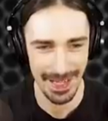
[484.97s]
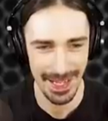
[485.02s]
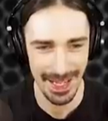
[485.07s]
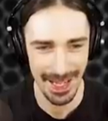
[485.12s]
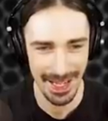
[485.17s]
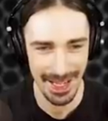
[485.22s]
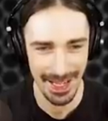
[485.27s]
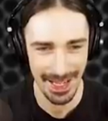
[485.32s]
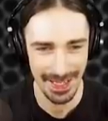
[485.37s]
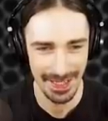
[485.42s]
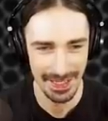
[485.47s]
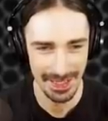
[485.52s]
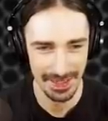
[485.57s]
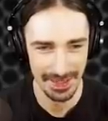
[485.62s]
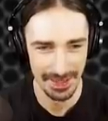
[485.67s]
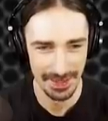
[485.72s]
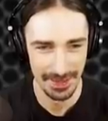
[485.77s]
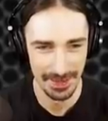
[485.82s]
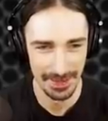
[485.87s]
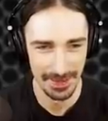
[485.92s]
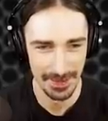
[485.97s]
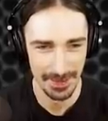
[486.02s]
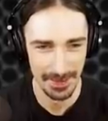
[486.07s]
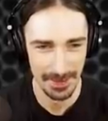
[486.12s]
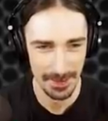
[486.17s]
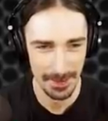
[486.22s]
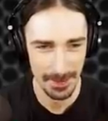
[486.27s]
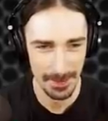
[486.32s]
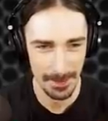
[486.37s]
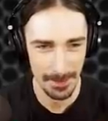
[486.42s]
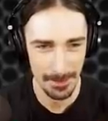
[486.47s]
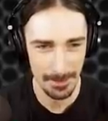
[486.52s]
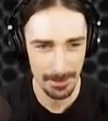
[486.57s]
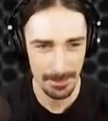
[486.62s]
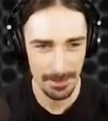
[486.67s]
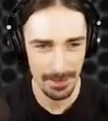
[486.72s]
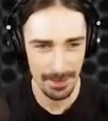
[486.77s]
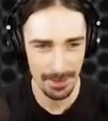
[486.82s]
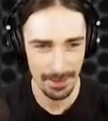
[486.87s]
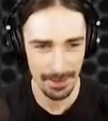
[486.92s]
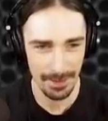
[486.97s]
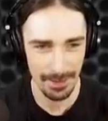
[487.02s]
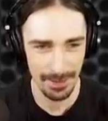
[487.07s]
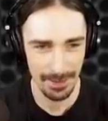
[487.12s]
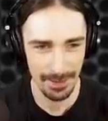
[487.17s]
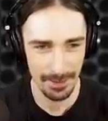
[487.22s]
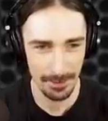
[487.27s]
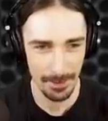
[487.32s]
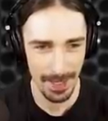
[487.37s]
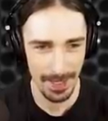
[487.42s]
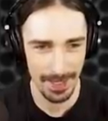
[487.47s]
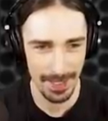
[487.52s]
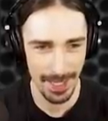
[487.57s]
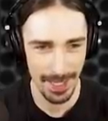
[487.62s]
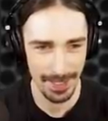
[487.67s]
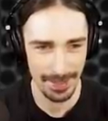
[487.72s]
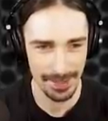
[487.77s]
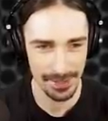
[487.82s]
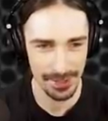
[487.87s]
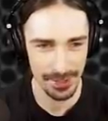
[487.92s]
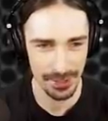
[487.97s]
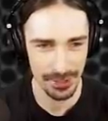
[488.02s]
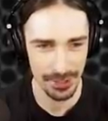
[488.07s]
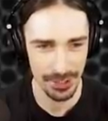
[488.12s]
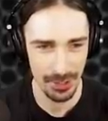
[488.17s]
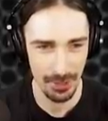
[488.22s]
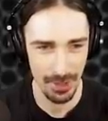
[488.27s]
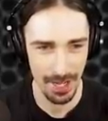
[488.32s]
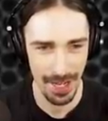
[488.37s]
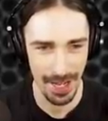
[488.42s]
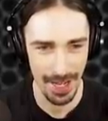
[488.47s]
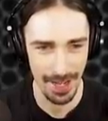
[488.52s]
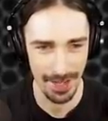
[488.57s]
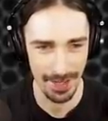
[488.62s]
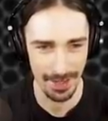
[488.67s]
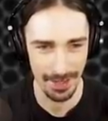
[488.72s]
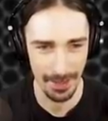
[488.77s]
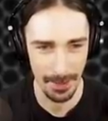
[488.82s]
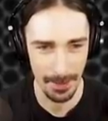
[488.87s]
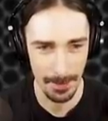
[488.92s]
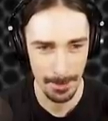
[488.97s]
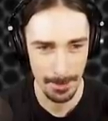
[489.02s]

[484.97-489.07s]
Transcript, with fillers: I got stuck. Uh, my cannons are, too high. There.